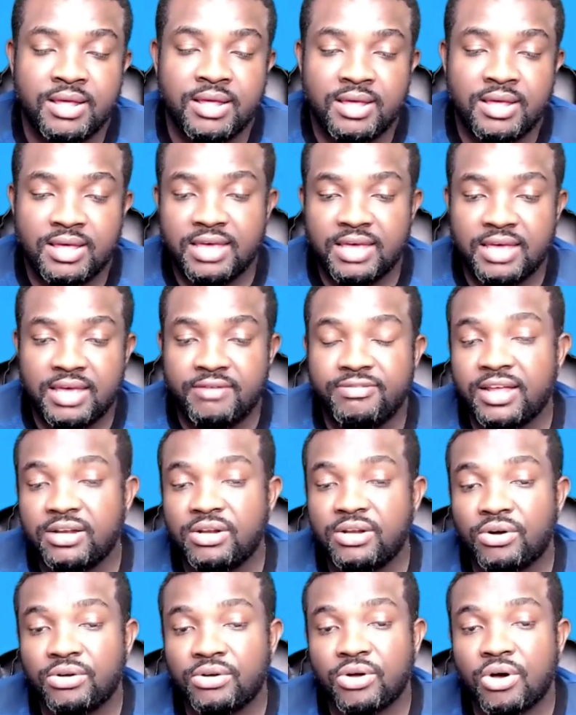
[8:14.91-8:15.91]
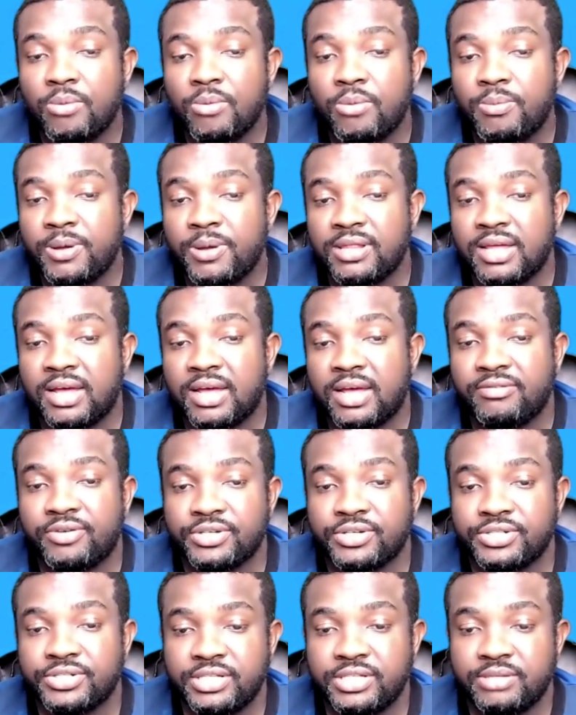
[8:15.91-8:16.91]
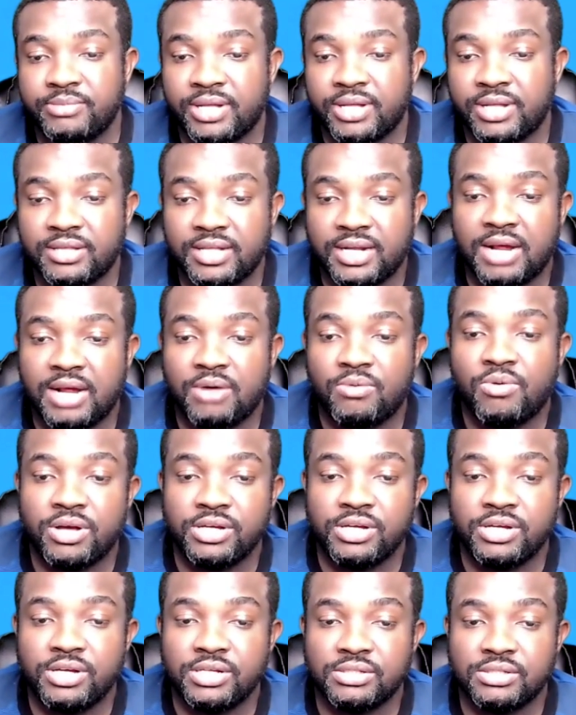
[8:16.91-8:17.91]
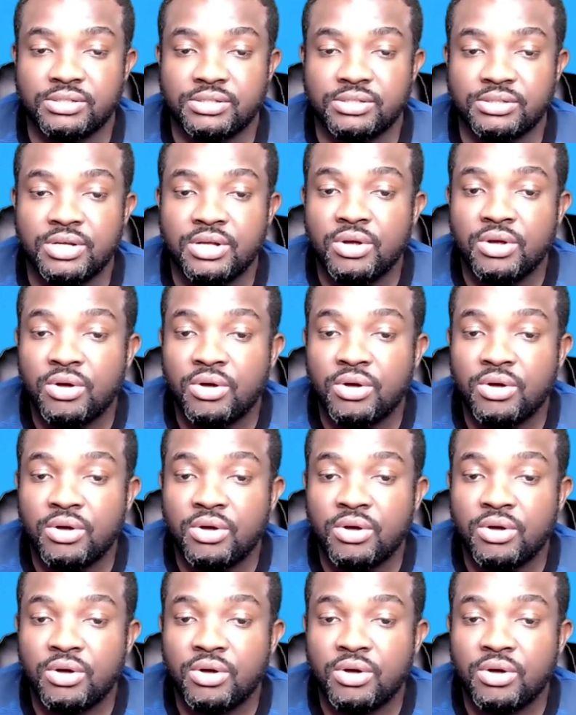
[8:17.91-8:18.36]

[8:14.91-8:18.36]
If they don't open that first email, then I want you to